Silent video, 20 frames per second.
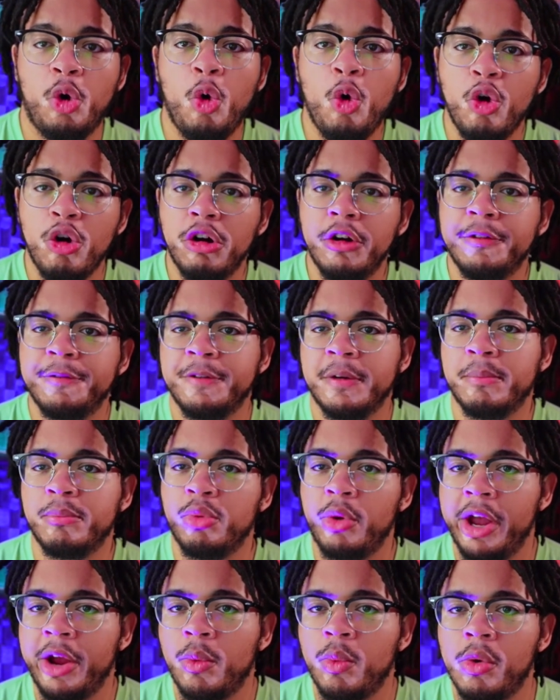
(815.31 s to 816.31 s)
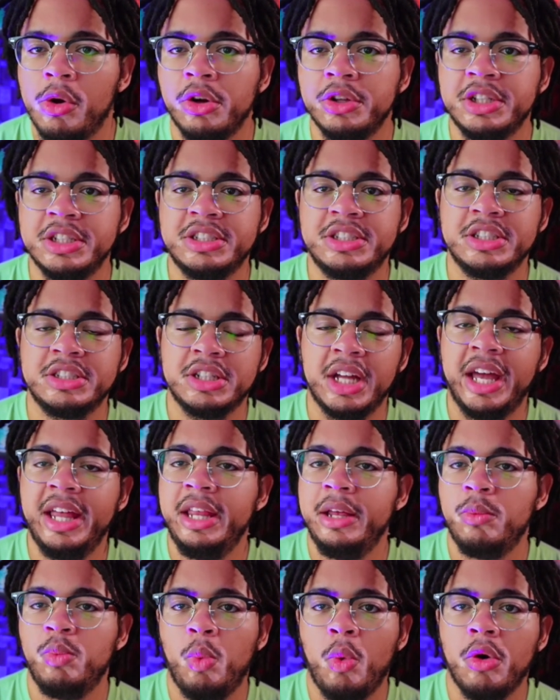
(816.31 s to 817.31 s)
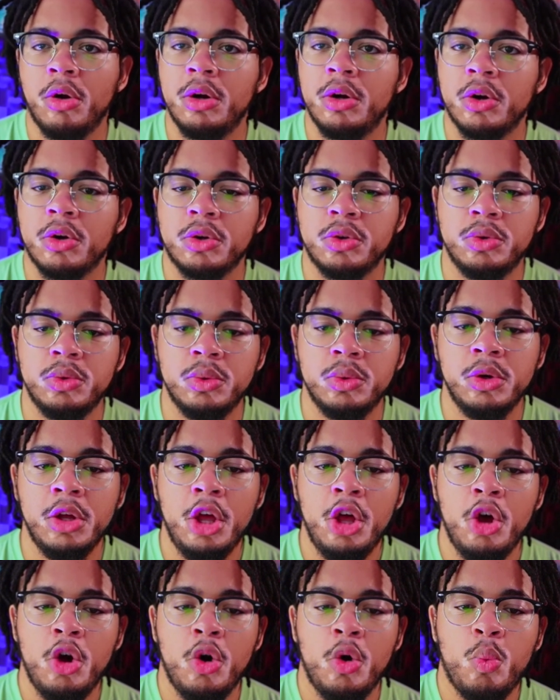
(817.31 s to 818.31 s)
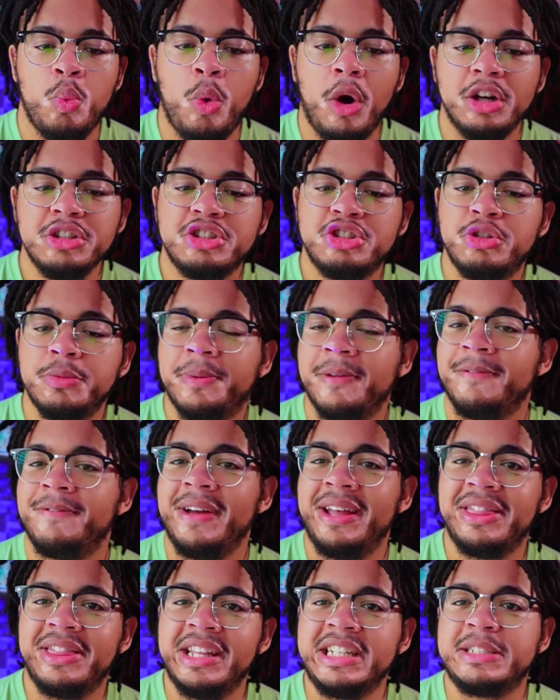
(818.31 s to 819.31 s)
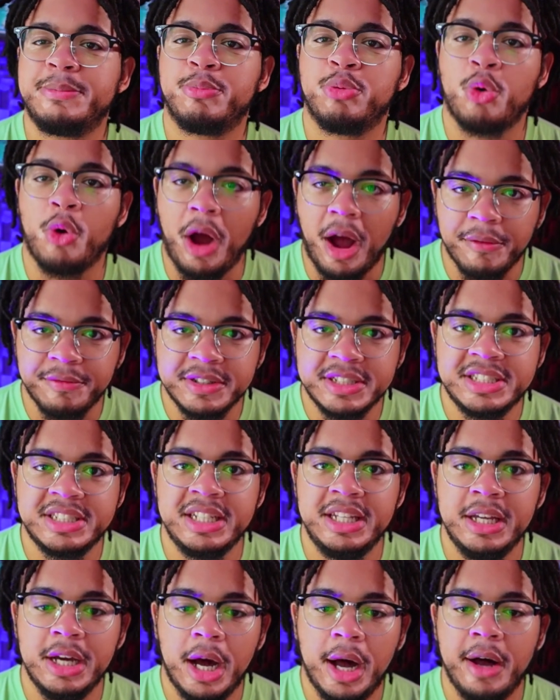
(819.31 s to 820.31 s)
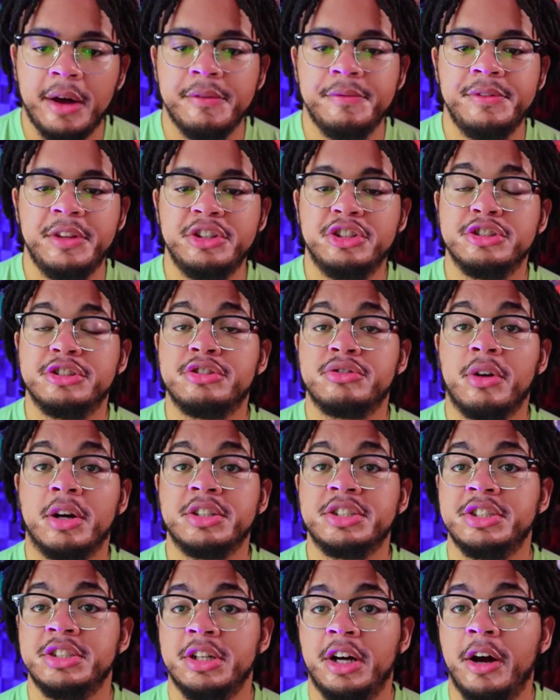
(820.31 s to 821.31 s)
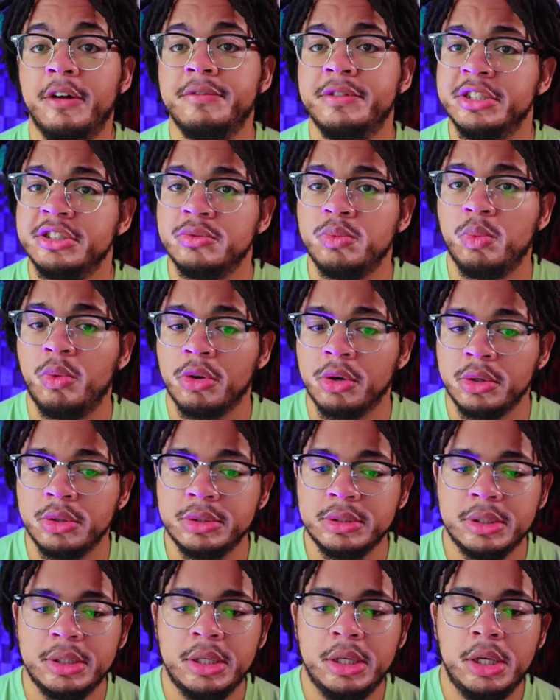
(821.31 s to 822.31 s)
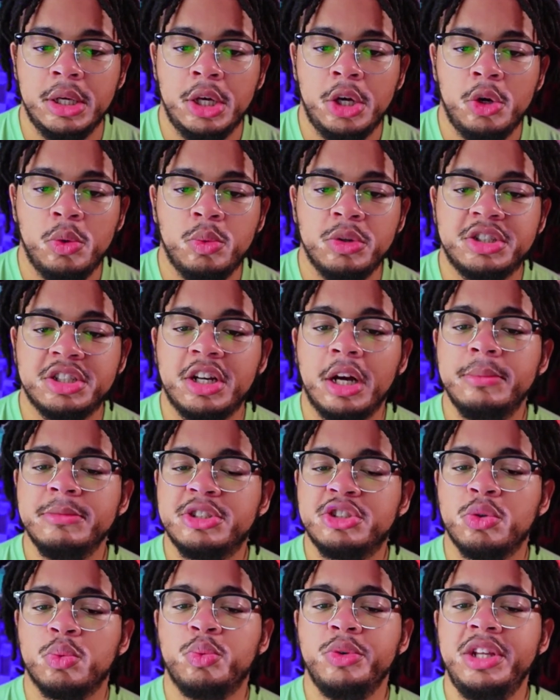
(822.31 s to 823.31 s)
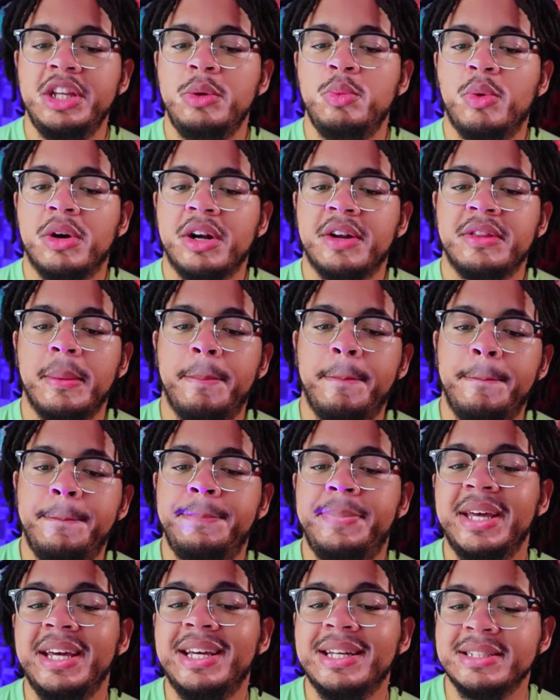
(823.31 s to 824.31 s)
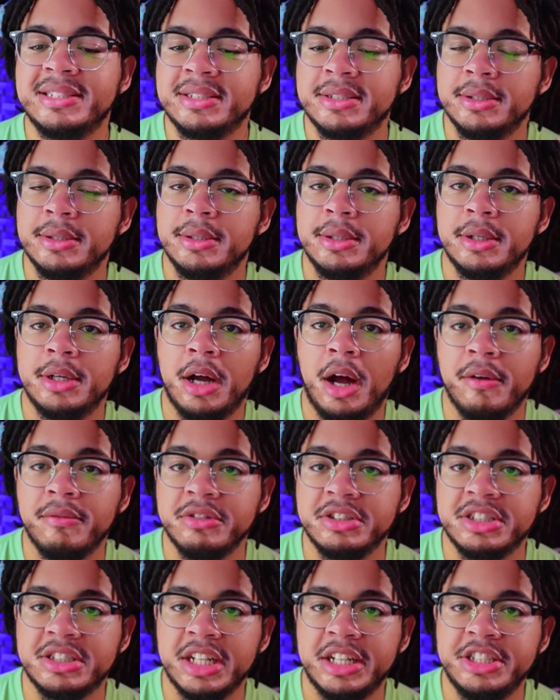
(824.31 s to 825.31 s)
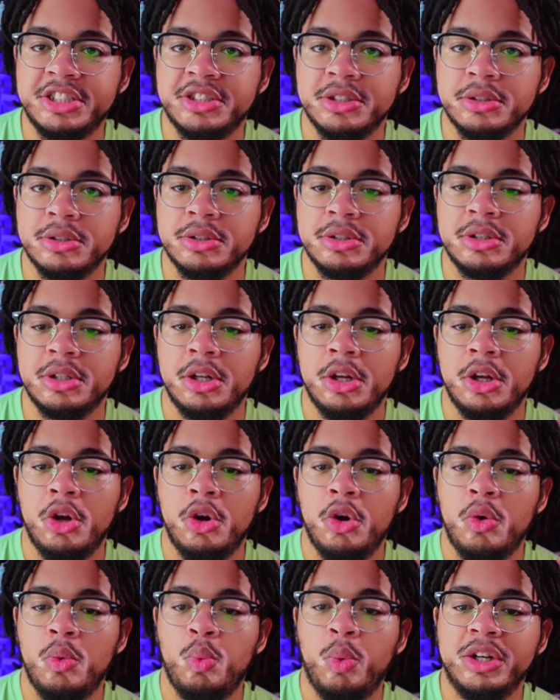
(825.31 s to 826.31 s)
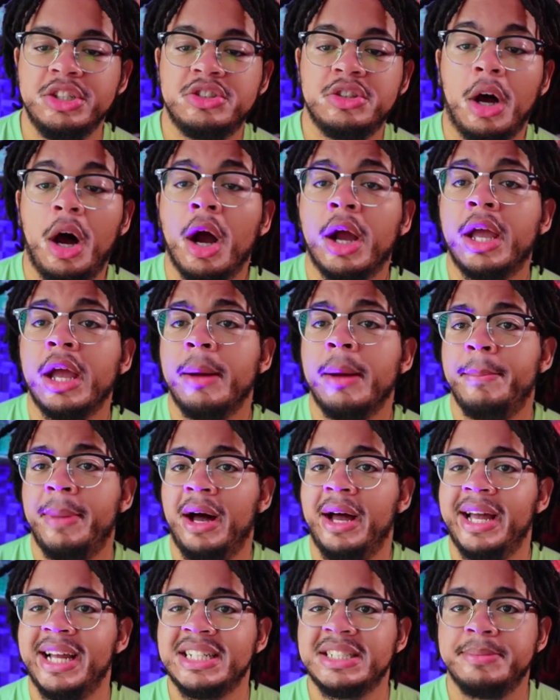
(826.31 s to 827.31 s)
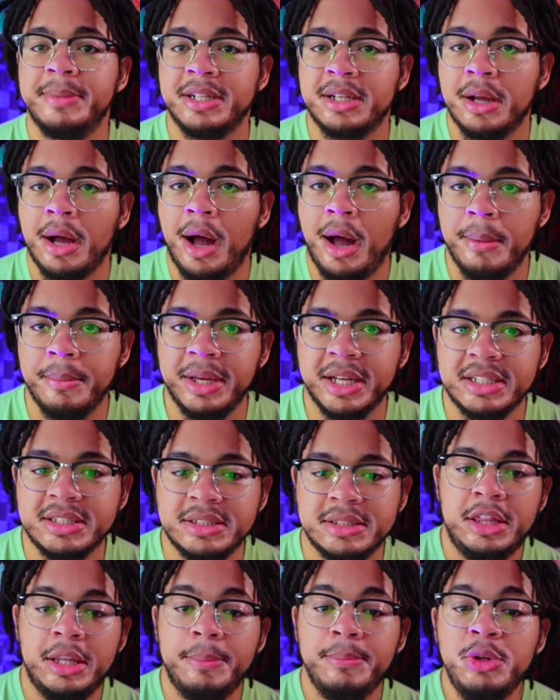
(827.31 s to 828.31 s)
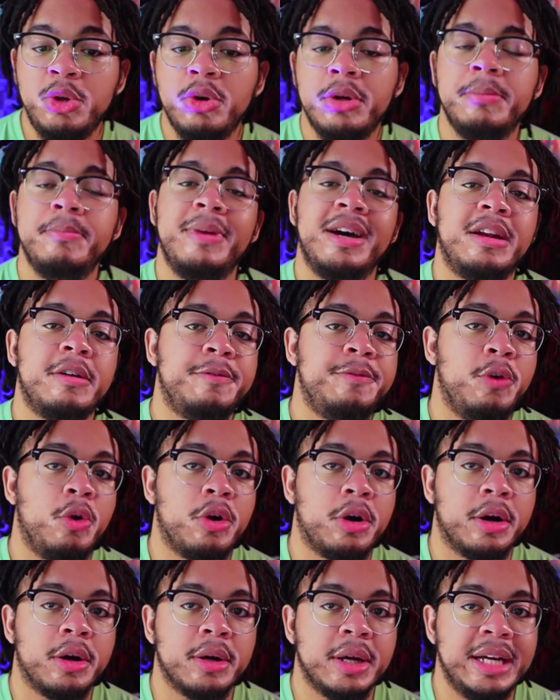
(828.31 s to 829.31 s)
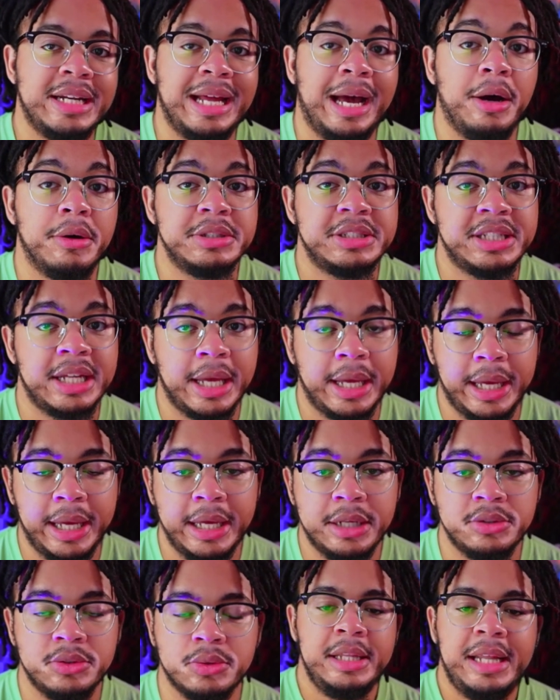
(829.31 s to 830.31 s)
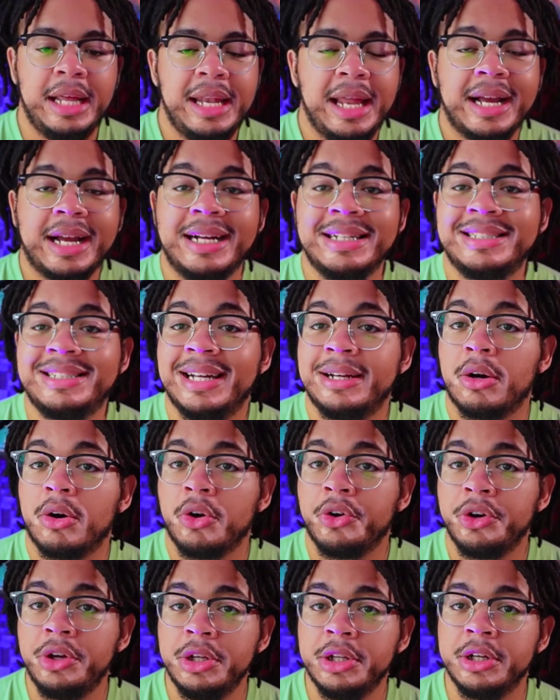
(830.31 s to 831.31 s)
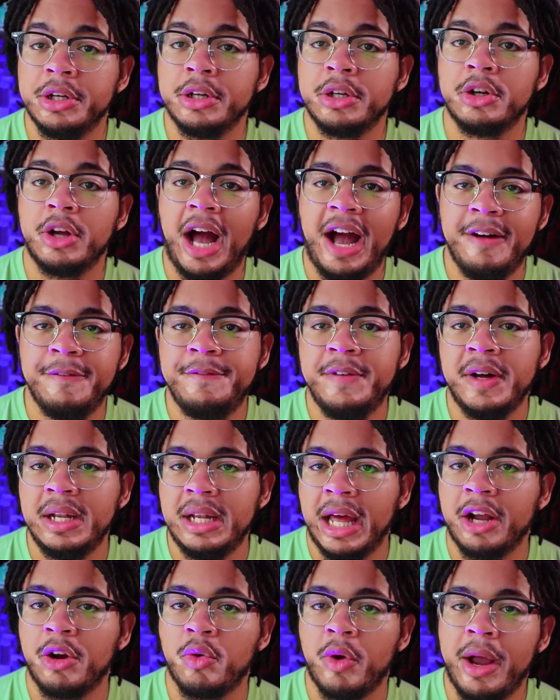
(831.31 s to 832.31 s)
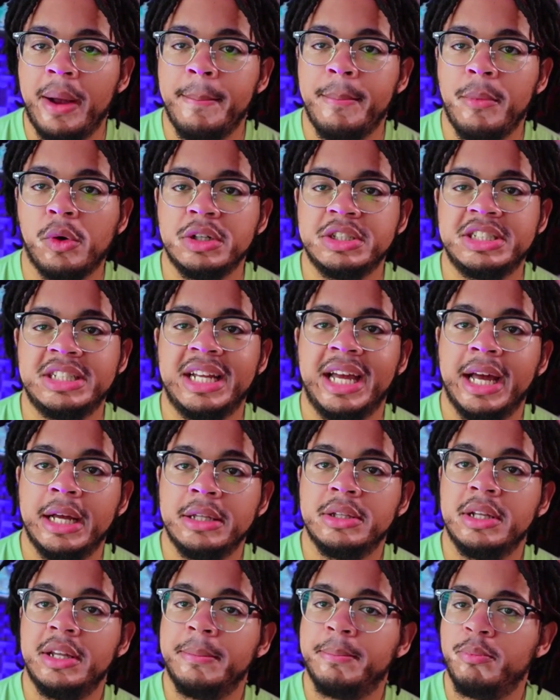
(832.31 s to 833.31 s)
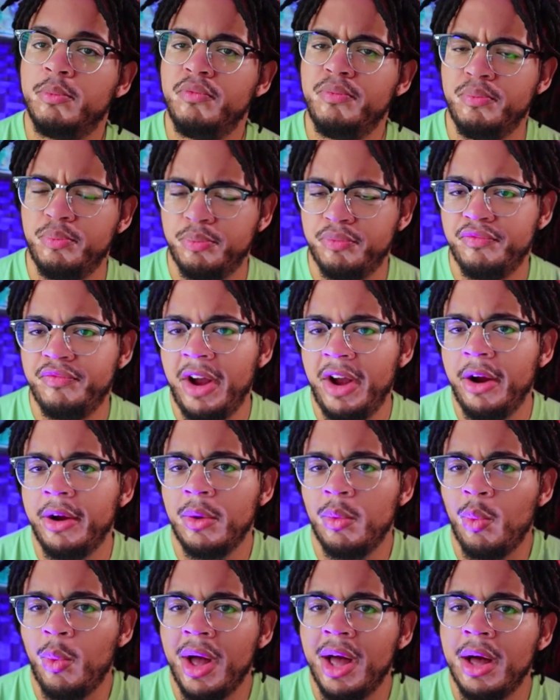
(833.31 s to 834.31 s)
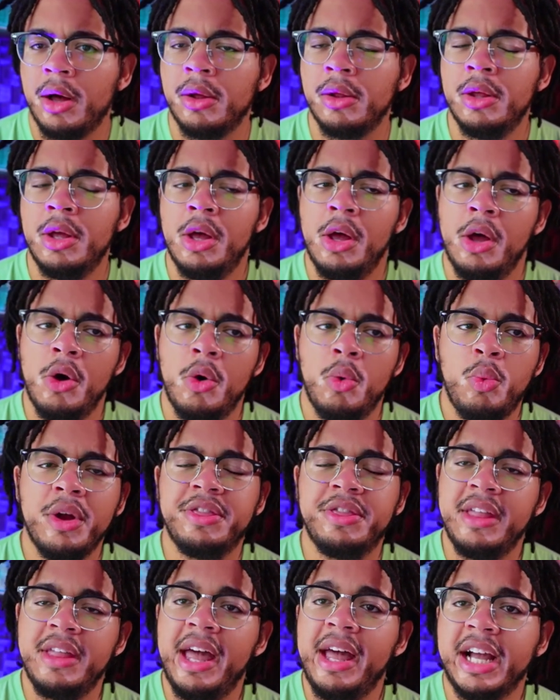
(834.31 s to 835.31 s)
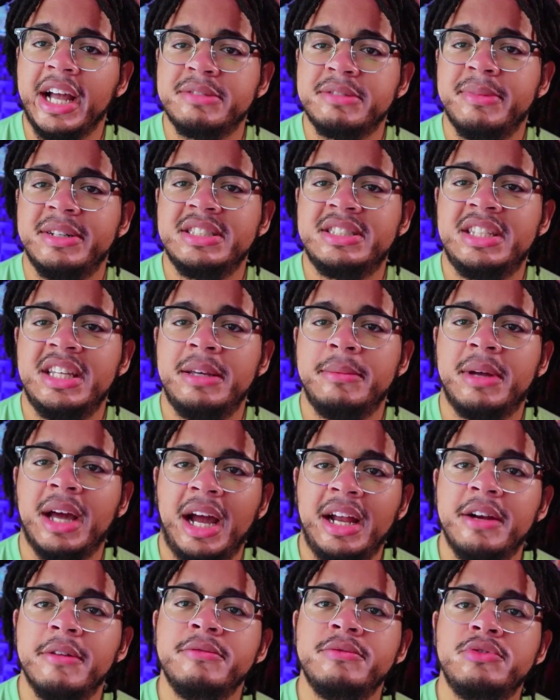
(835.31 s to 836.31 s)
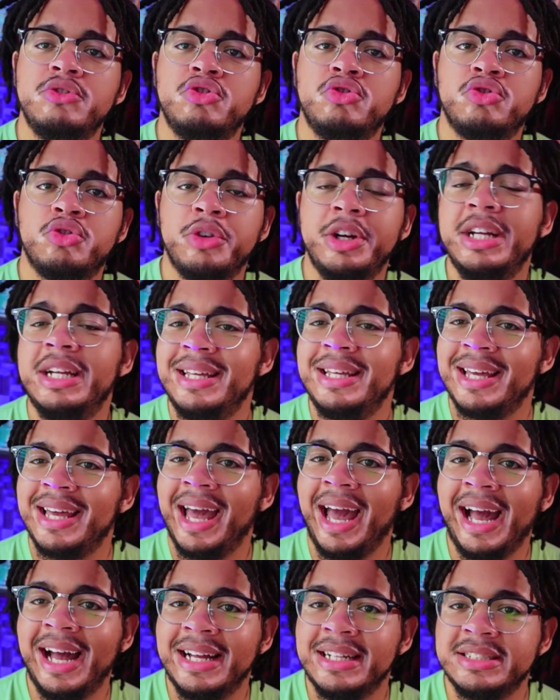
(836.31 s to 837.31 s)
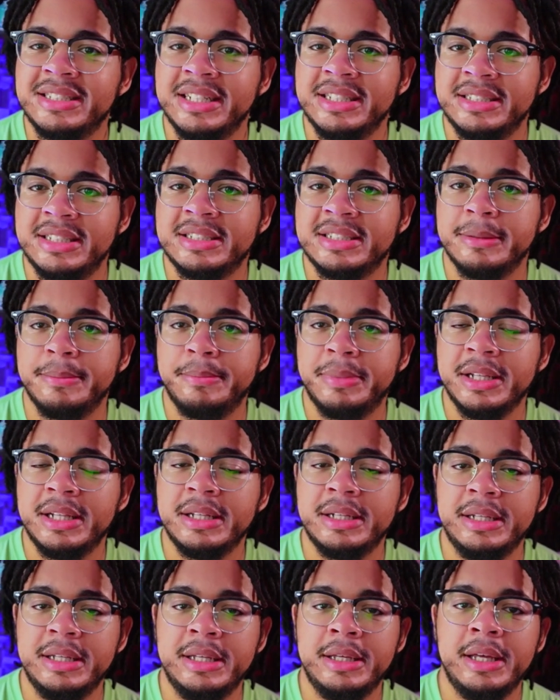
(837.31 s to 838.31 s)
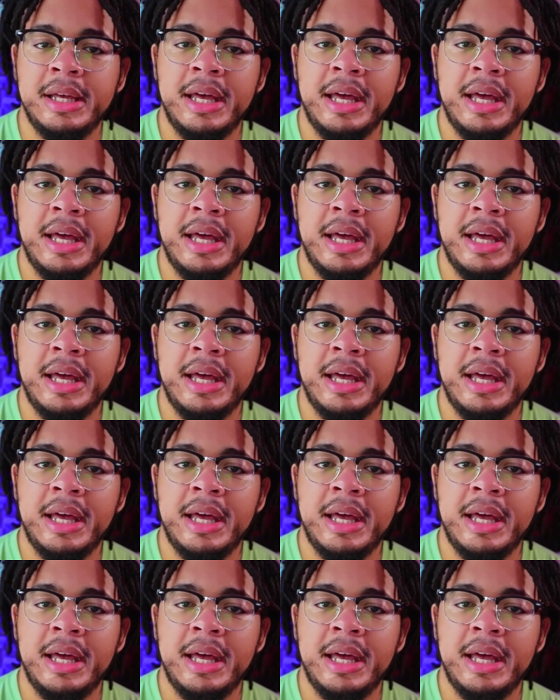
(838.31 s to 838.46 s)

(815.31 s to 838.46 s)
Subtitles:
Ord from Breakworld is this alien warlord who wants to prevent this prophecy of the destruction of his world, which comes to really one of the biggest conversations when talking about X-Men comics, the mutant metaphor and how it's handled. Now, like I said earlier, I felt like Grant Morrison handled it very well, with the X-Men team kind of treating it as a disability.